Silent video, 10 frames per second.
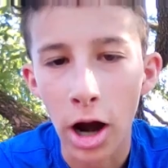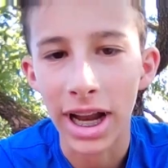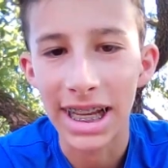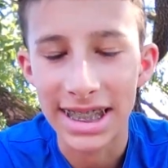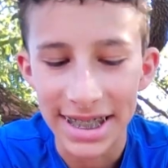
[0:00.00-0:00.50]

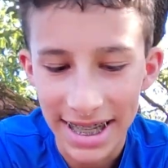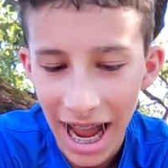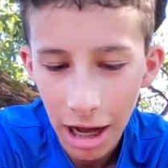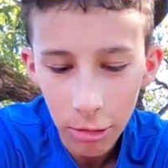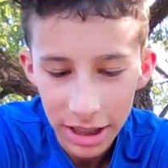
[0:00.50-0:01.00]
guys,
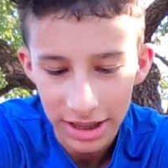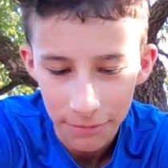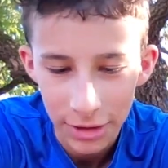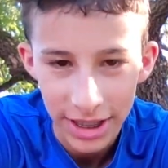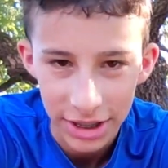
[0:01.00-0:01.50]
now it's time
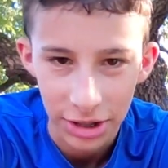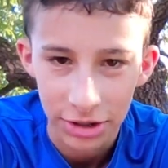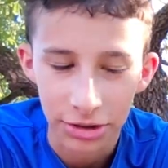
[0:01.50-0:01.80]
for test shots.